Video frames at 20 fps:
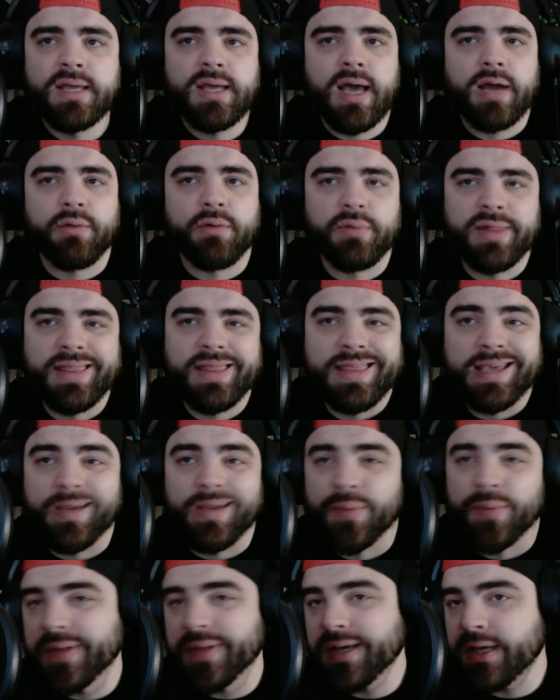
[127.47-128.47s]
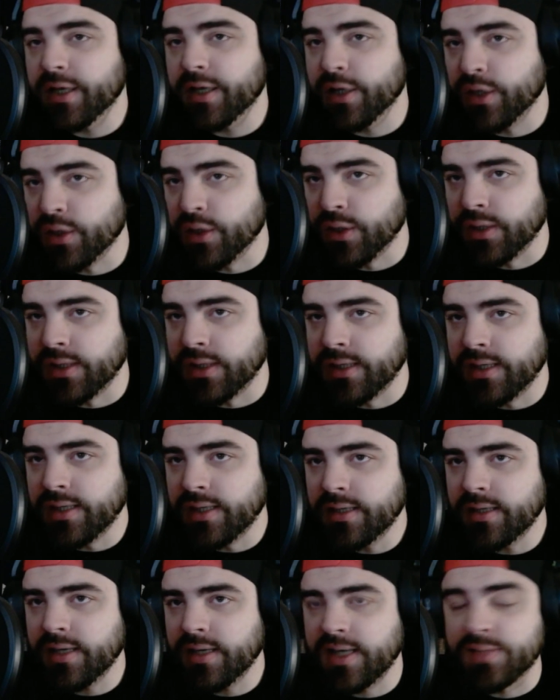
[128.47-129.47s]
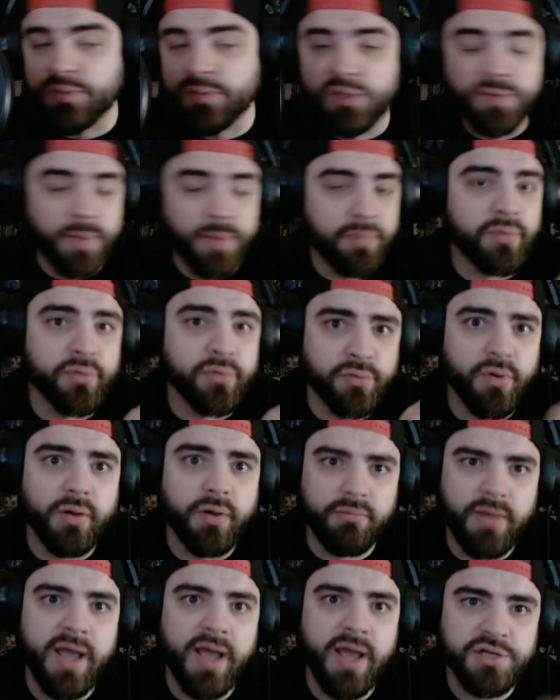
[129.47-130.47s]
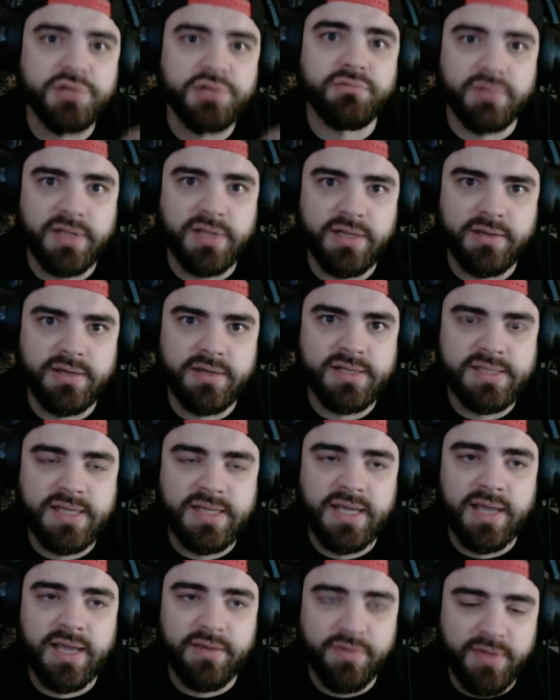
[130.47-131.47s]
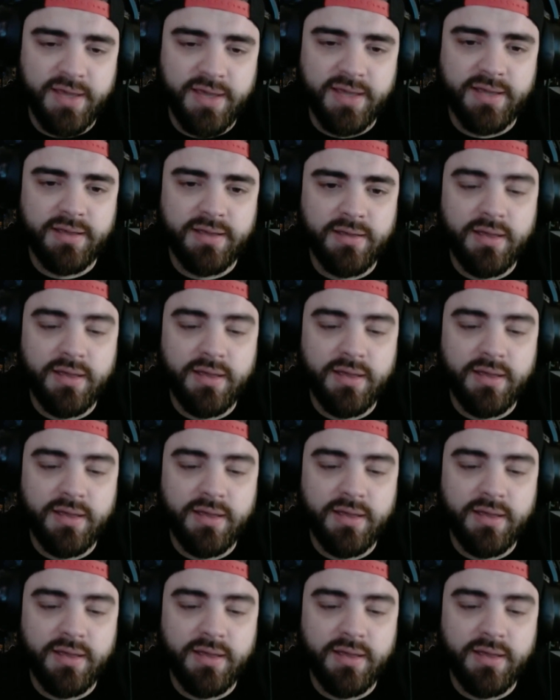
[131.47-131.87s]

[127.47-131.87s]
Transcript: I don't really think I'm all that good, as most people who are actually really good at singing think,